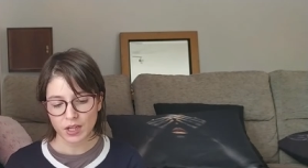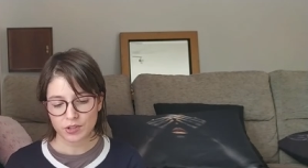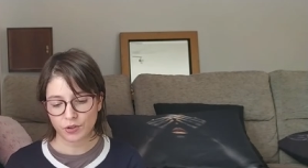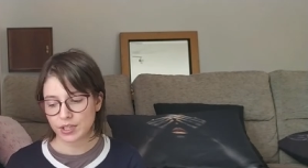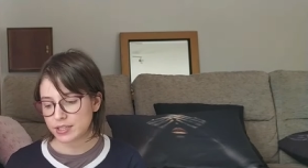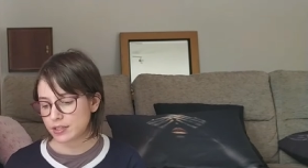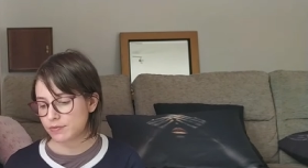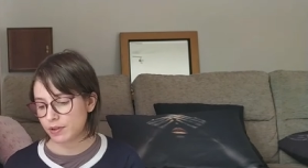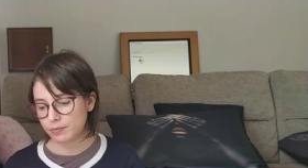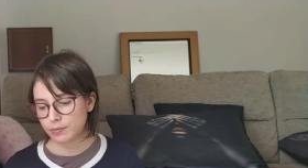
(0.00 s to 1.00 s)
So this is
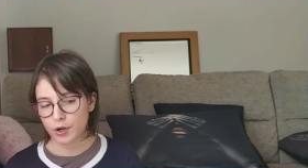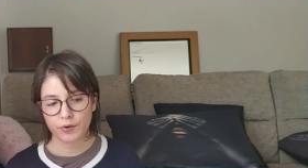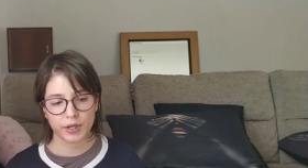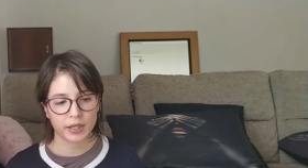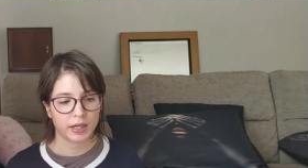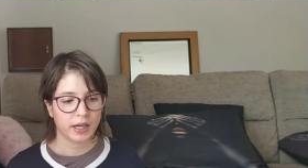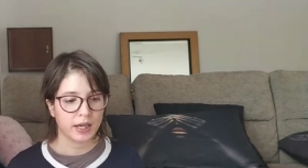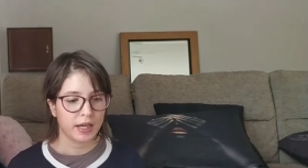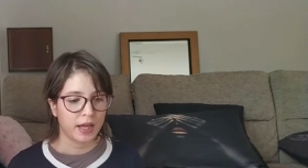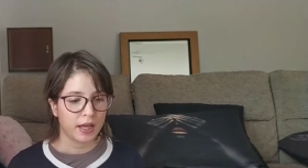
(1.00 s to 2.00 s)
February.
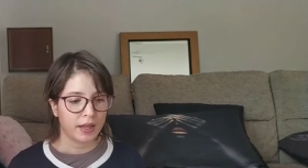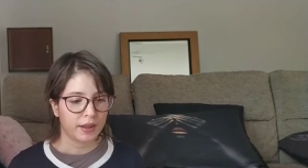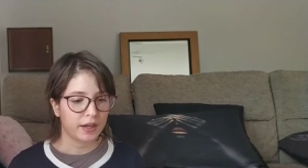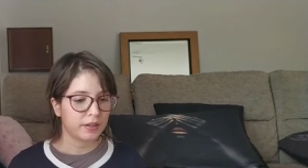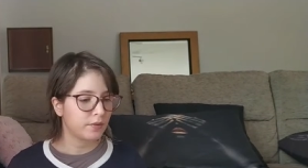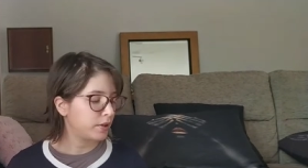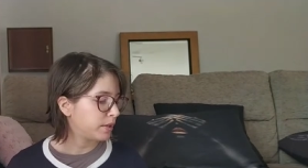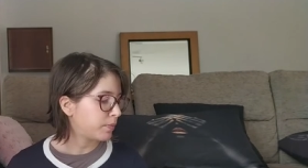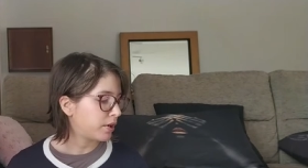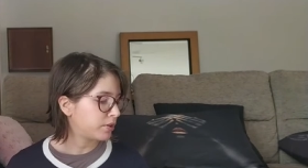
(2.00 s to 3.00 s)
Then in,
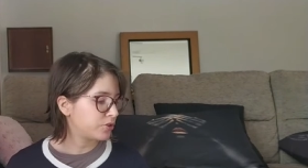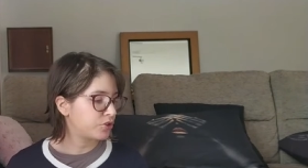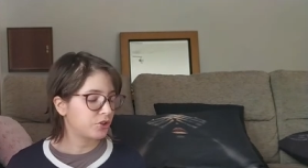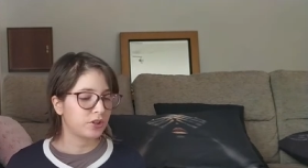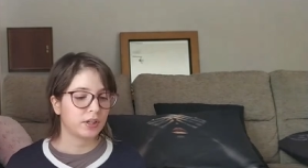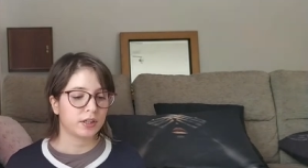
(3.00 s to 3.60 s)
in March,